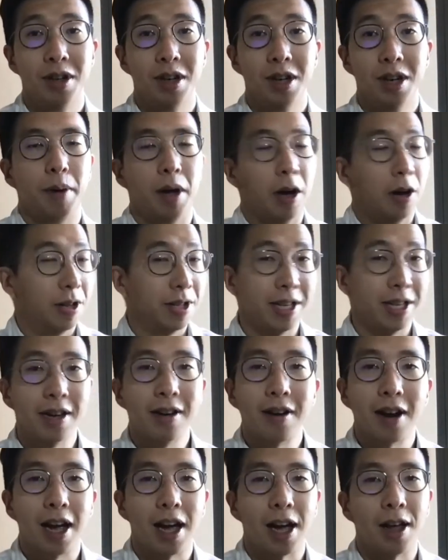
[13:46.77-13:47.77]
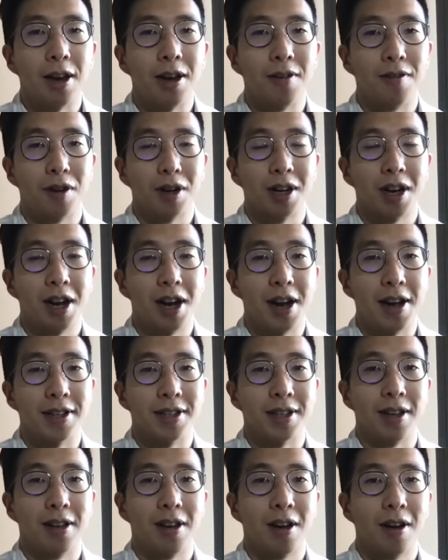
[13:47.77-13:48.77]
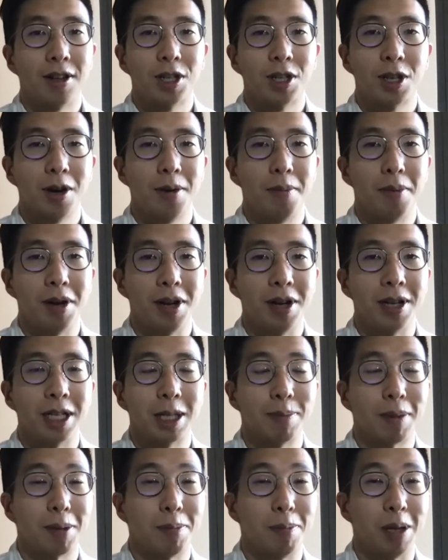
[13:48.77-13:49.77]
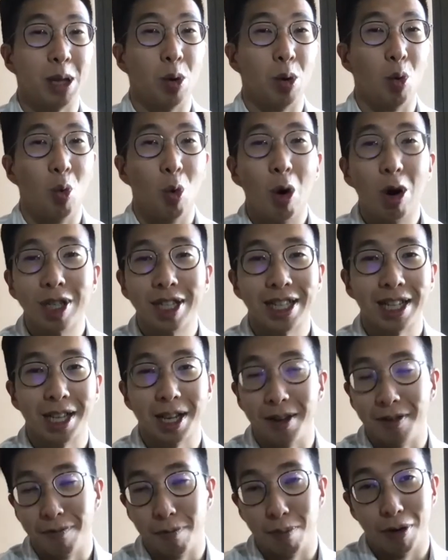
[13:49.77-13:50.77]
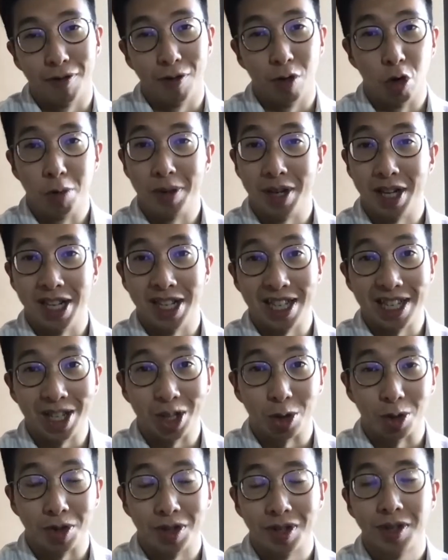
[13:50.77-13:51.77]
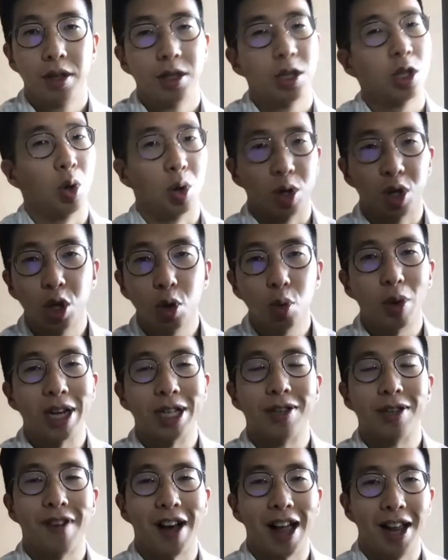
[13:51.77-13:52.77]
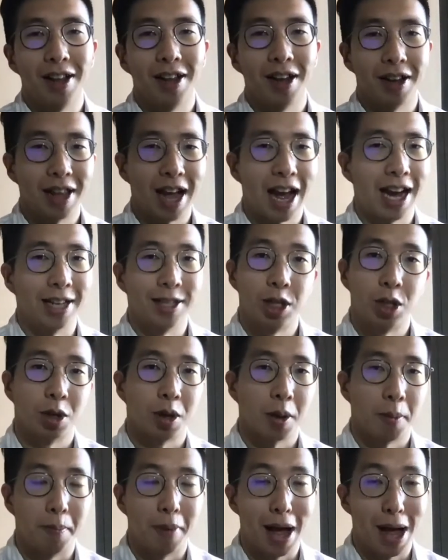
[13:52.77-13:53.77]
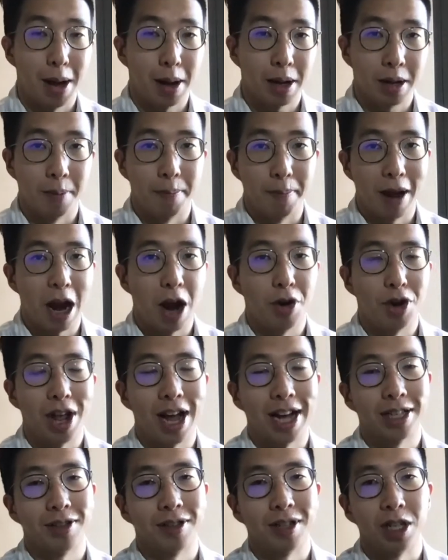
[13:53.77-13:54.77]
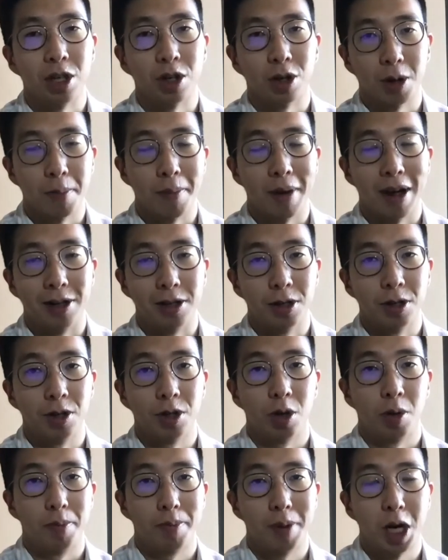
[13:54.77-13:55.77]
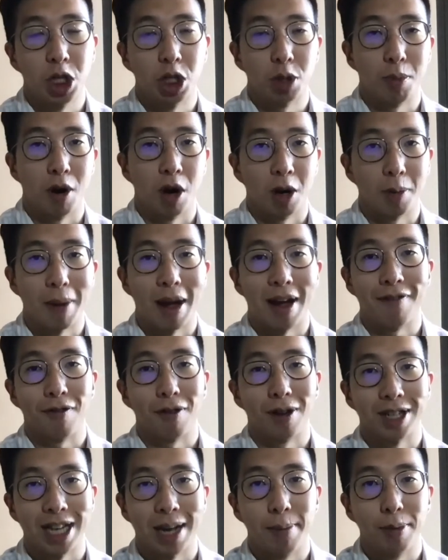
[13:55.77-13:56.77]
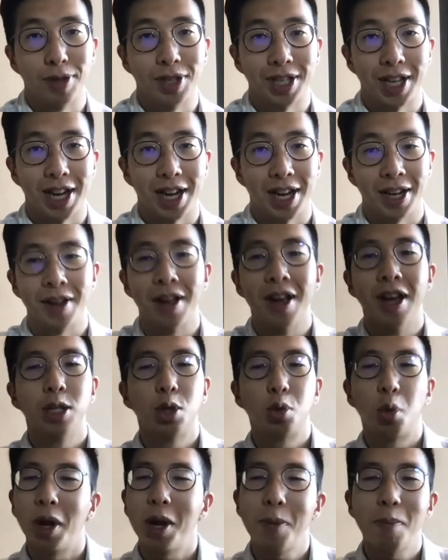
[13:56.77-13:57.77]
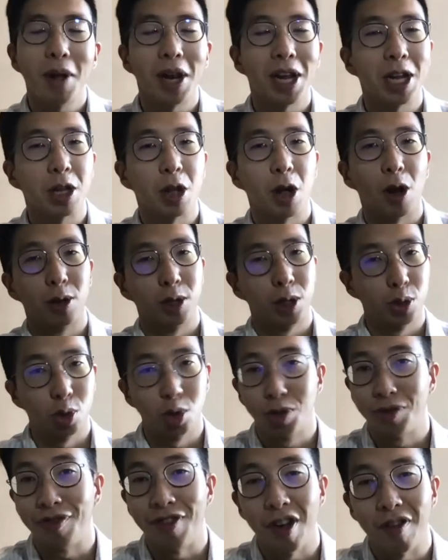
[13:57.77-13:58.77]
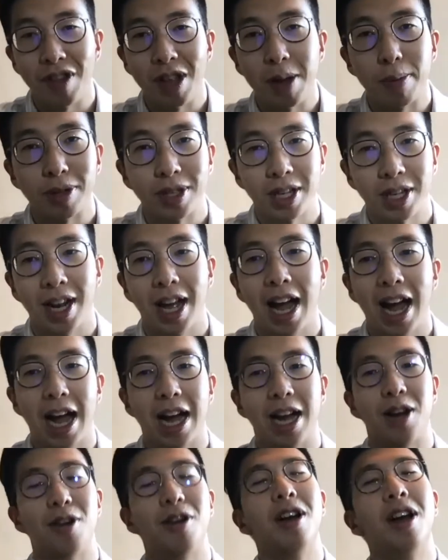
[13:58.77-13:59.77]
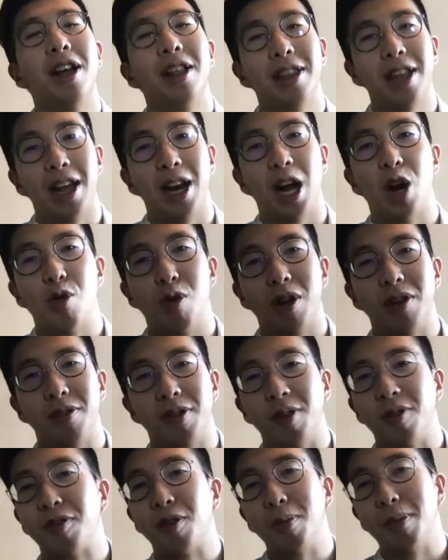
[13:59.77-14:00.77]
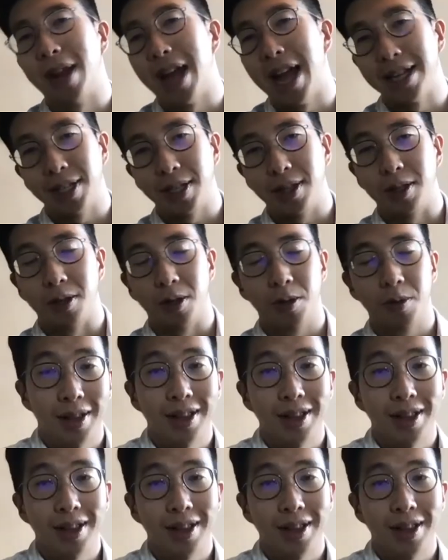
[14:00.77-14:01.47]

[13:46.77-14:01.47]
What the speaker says: But on the other hand, if your client is a large company, this might be the worst that they've performed in years. So a good way to validate that is to compare that to either competitors or benchmark by, for example, saying $20 million was 50% higher than our revenue from last year.